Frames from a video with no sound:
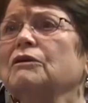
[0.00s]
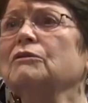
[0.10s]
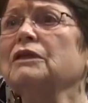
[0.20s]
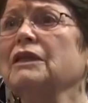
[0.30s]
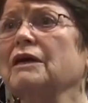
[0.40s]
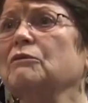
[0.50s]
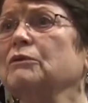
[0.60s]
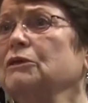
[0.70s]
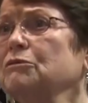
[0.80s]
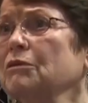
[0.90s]
Not only
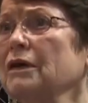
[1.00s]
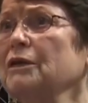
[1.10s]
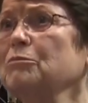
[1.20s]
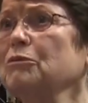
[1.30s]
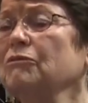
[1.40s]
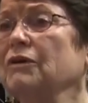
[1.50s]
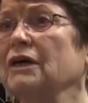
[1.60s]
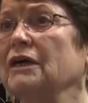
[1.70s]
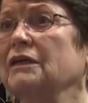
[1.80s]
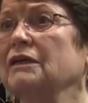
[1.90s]
that, we try to
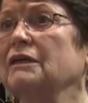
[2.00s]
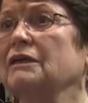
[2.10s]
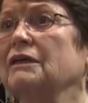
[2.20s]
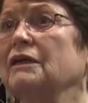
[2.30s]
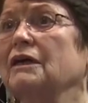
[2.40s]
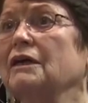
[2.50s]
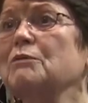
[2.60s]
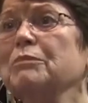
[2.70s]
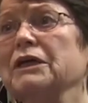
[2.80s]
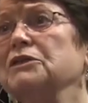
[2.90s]
provide
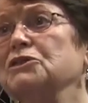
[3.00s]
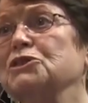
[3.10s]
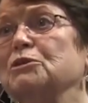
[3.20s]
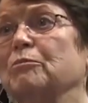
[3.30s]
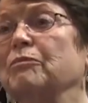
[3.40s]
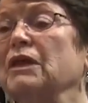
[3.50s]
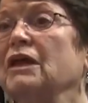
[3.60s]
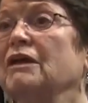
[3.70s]
companionship